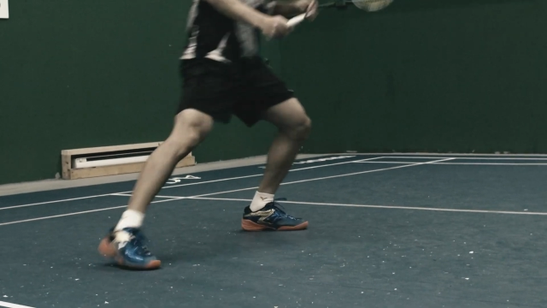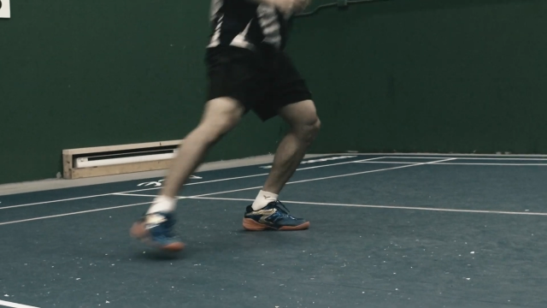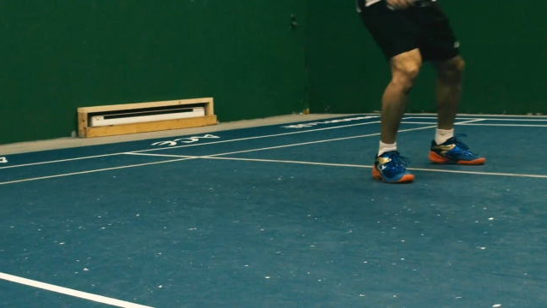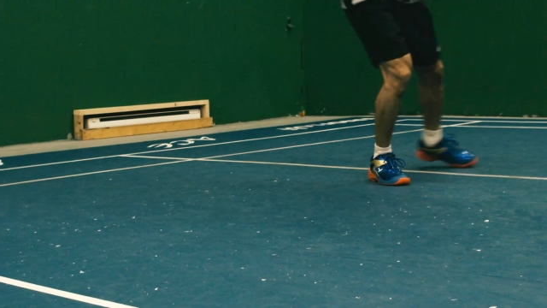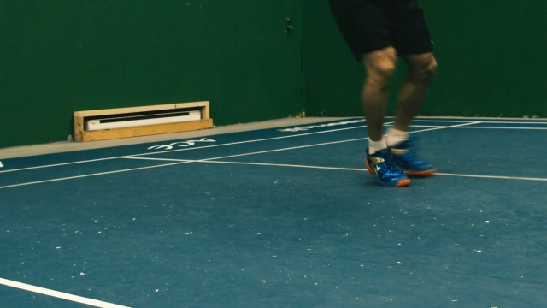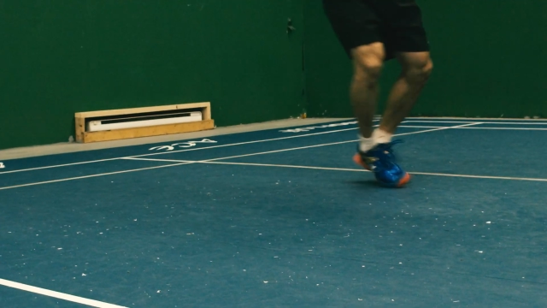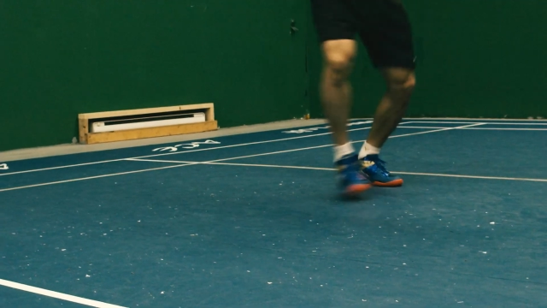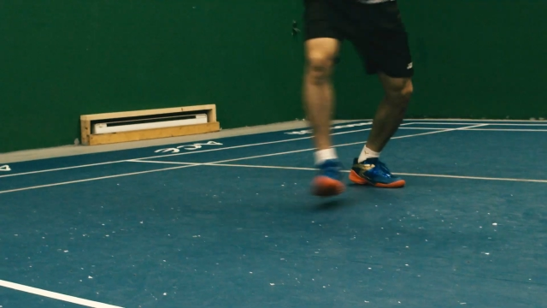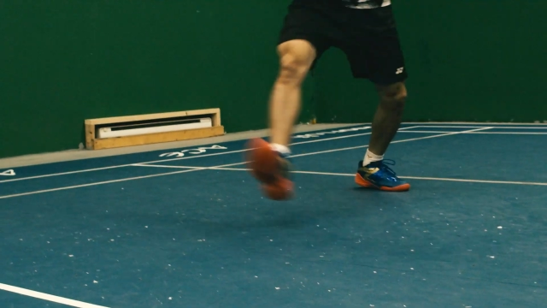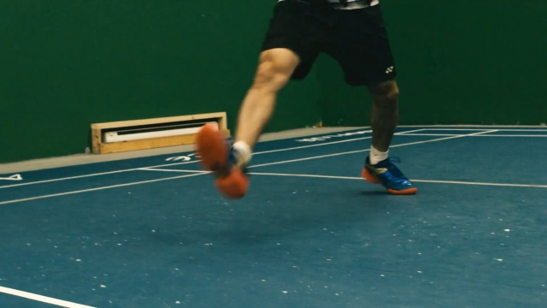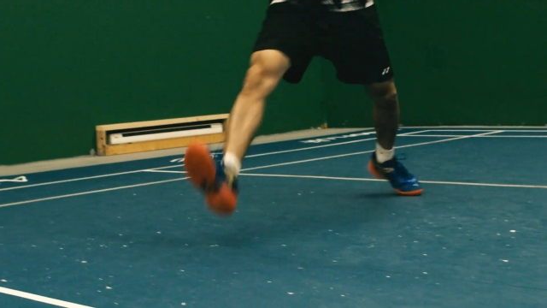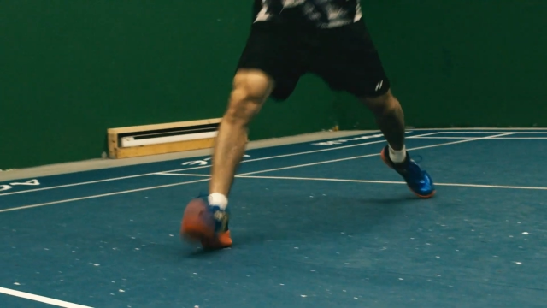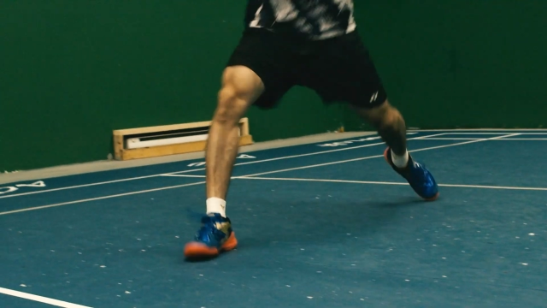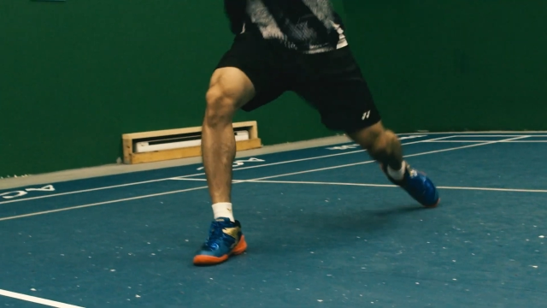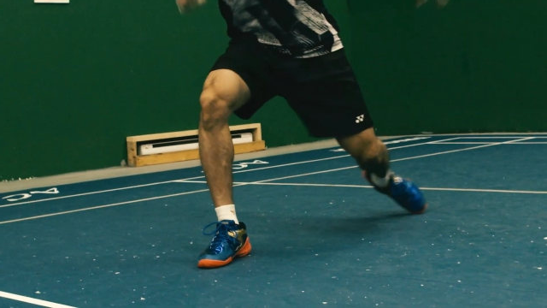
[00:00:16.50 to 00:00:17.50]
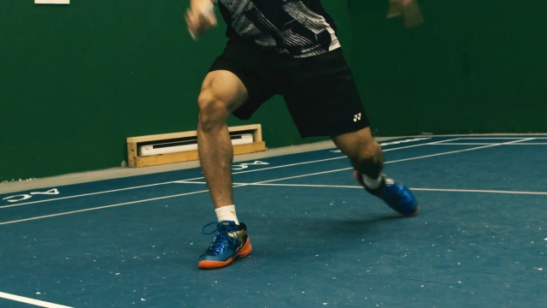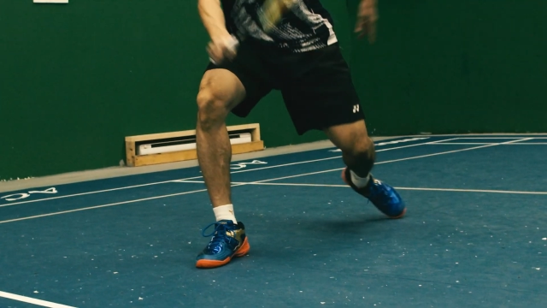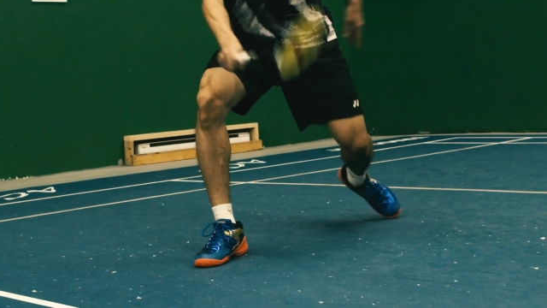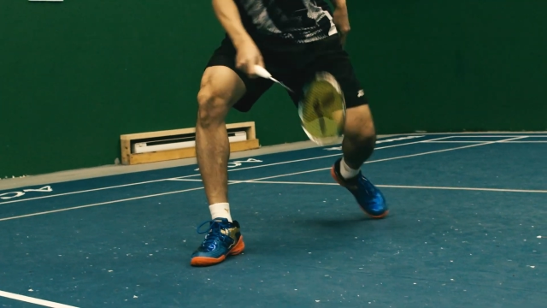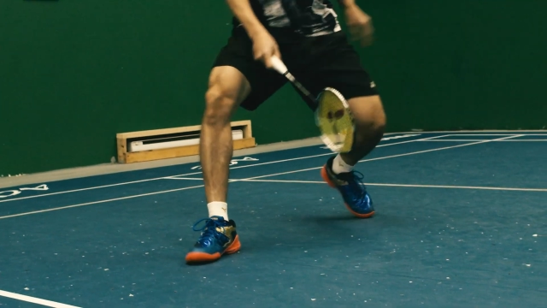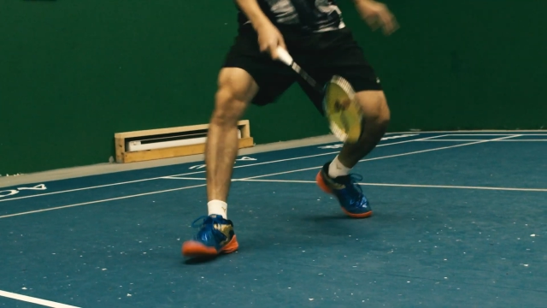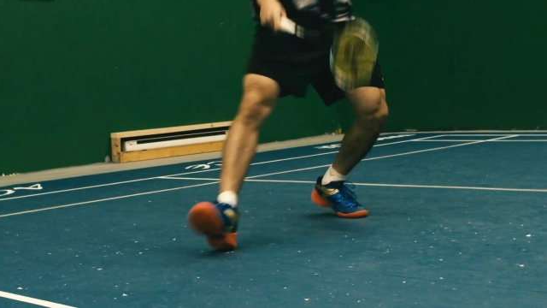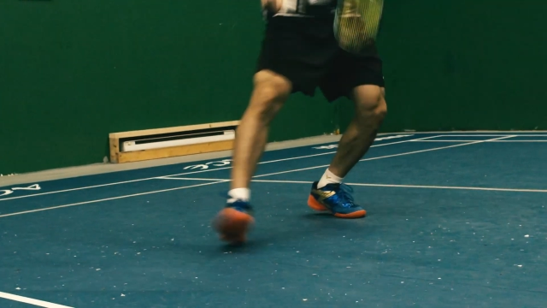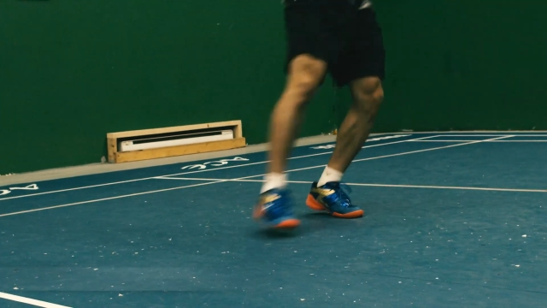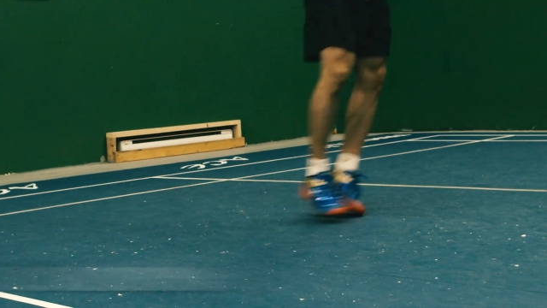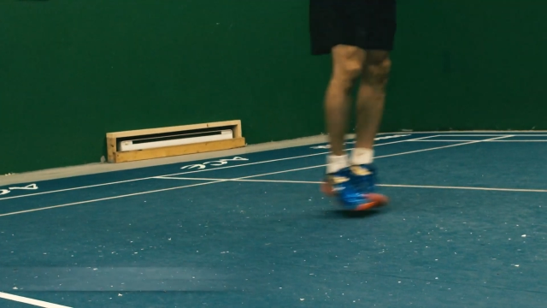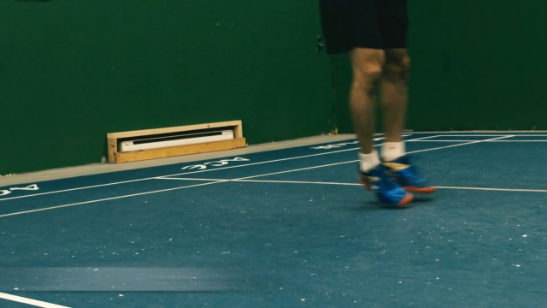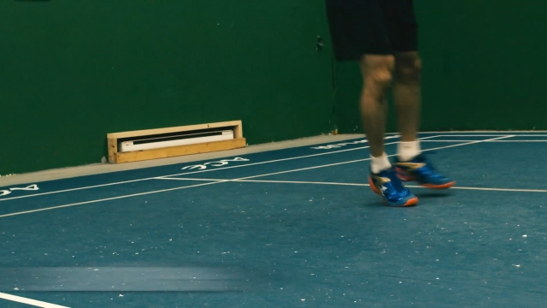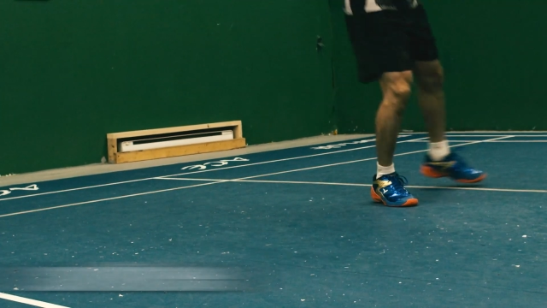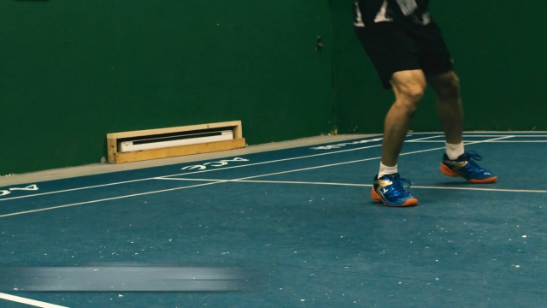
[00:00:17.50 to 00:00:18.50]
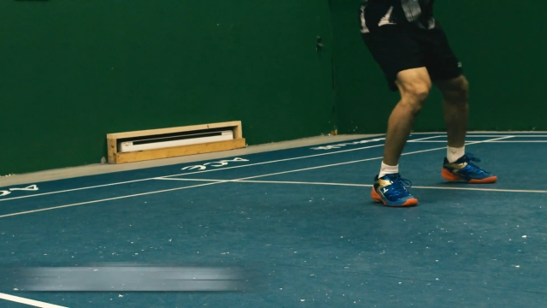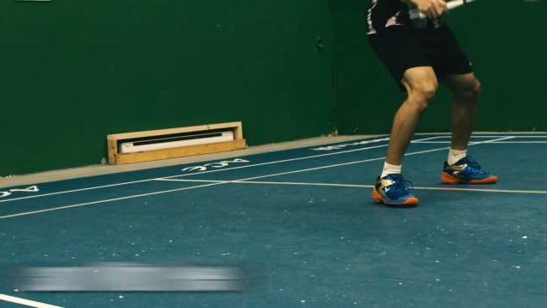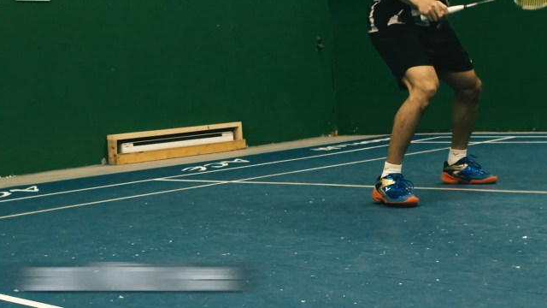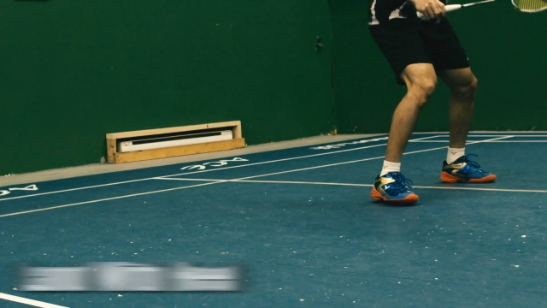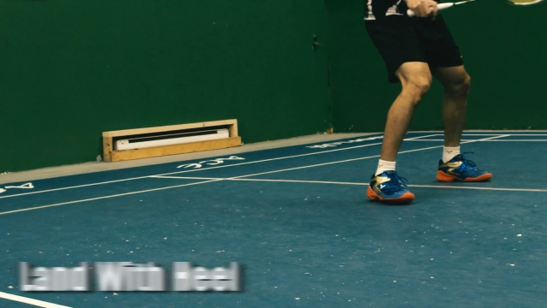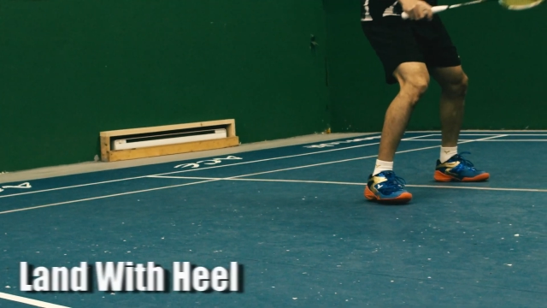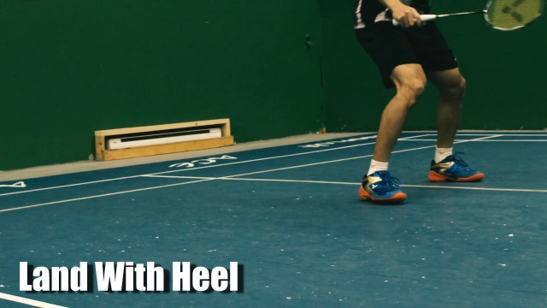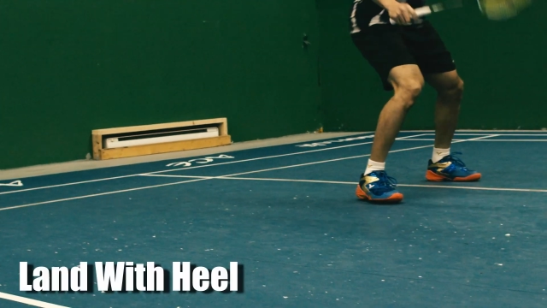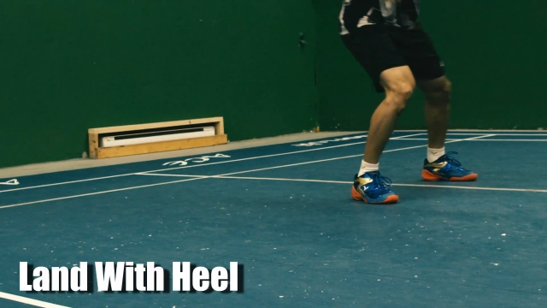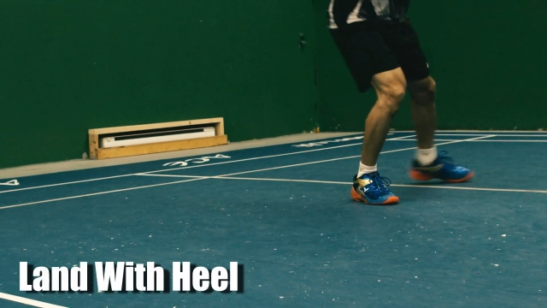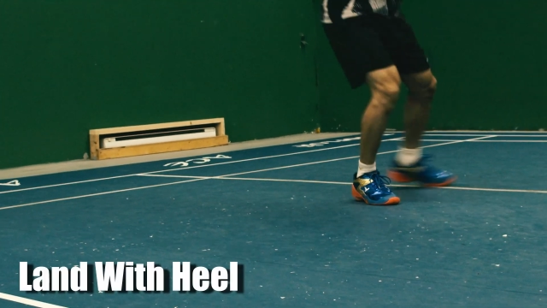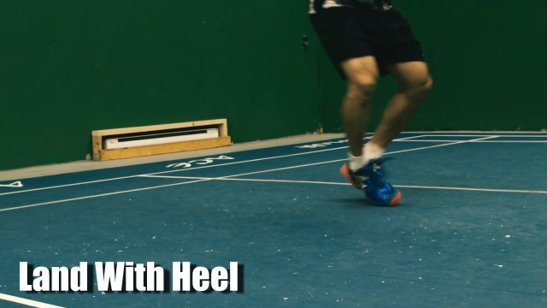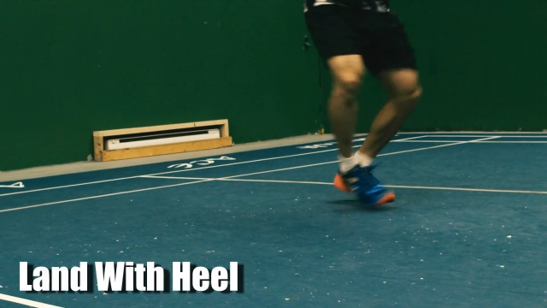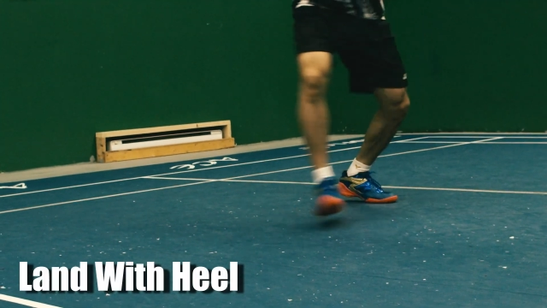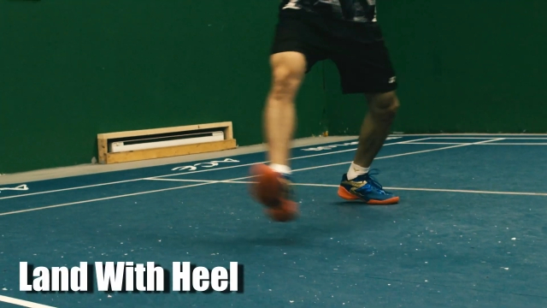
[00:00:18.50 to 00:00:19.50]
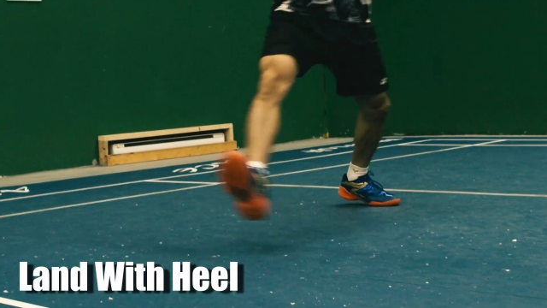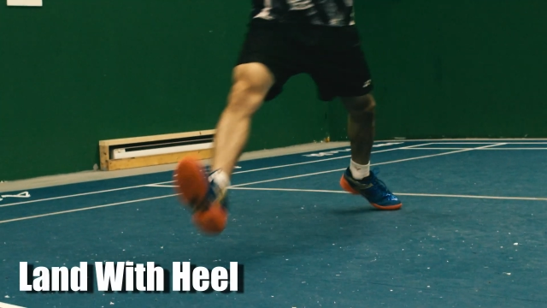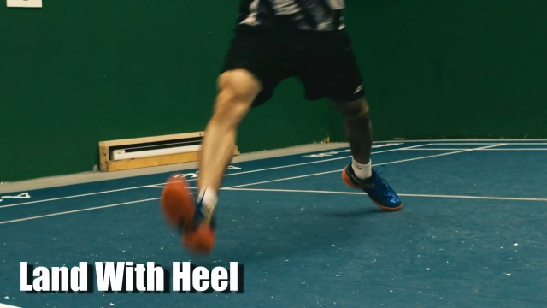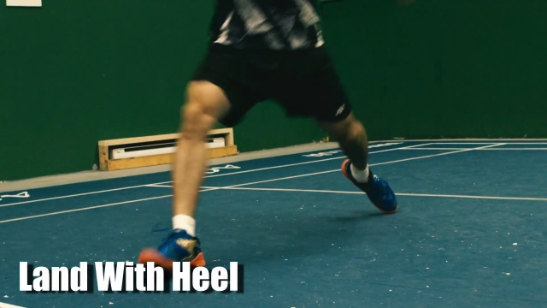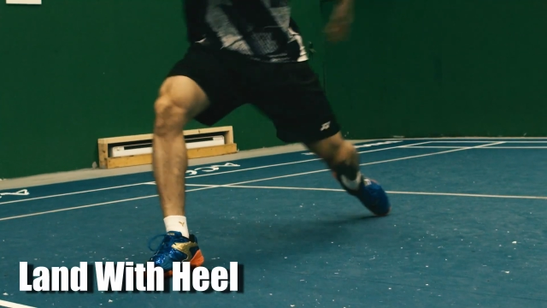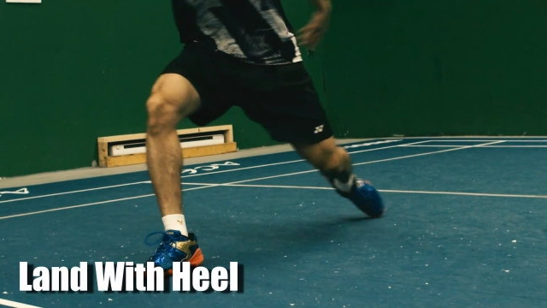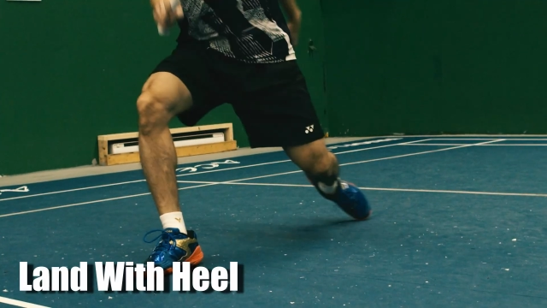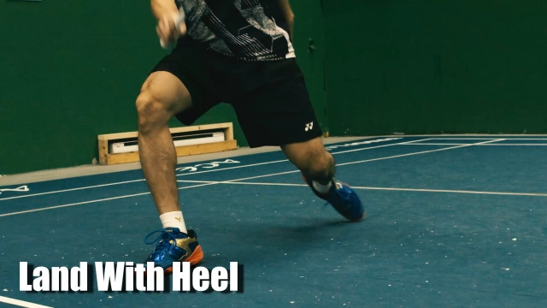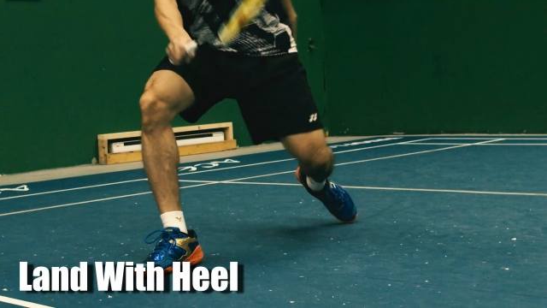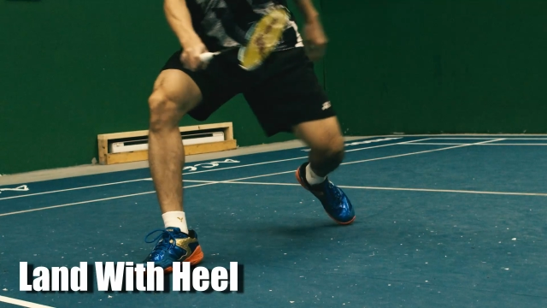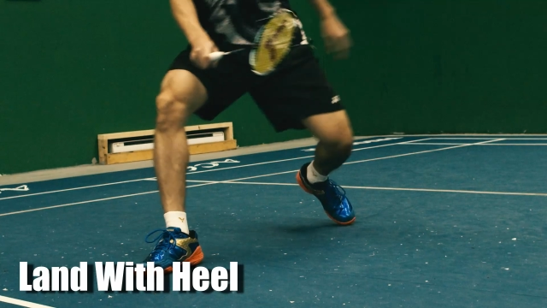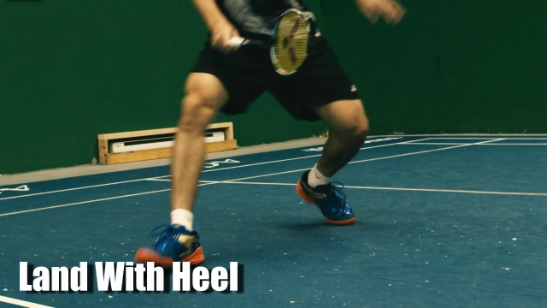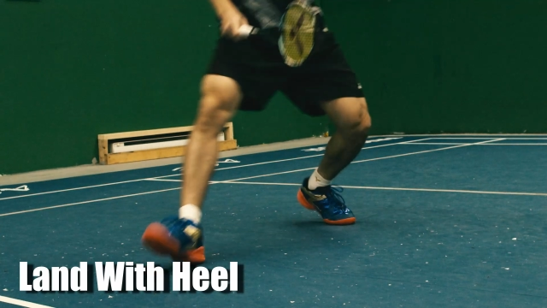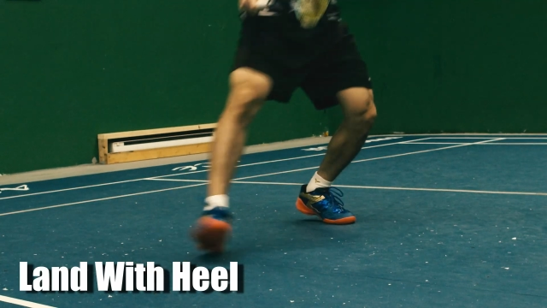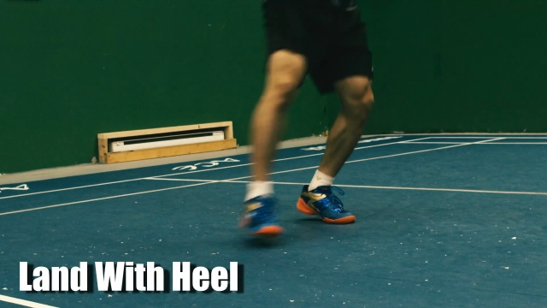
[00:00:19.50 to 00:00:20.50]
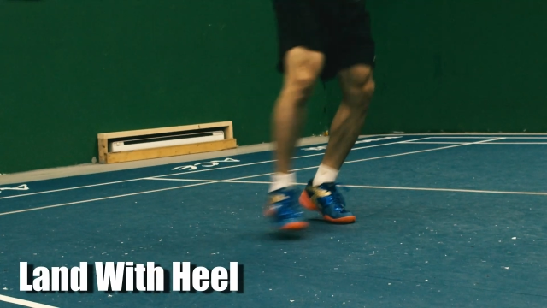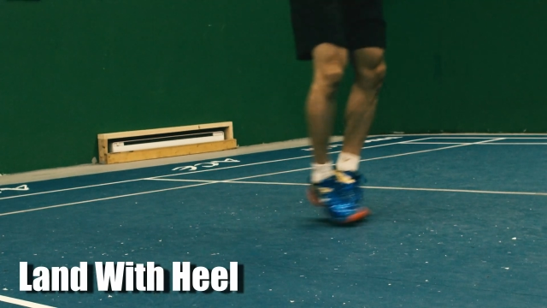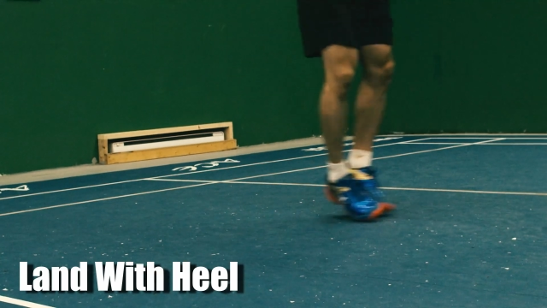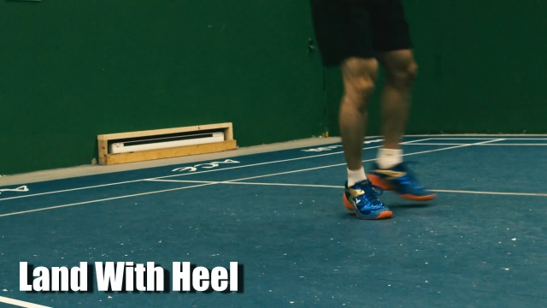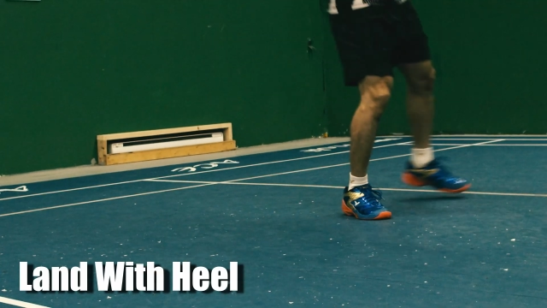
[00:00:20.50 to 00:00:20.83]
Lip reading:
Nobody's mouth can be seen.